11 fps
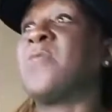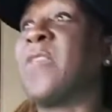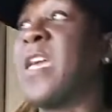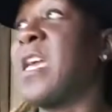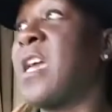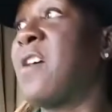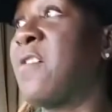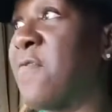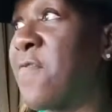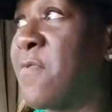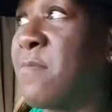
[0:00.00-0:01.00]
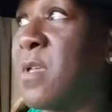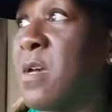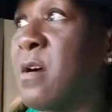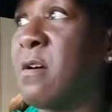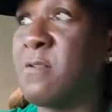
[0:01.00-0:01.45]
they have
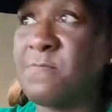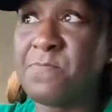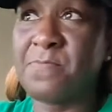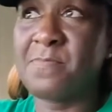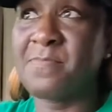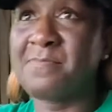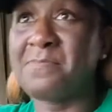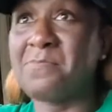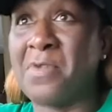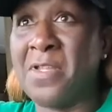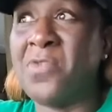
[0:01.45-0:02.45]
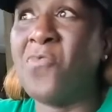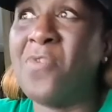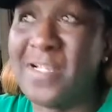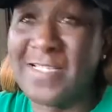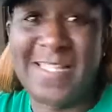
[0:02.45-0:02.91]
been the
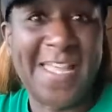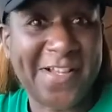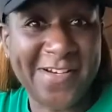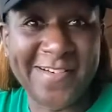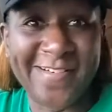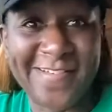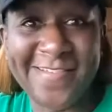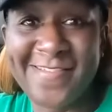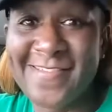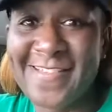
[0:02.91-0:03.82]
ones that cook.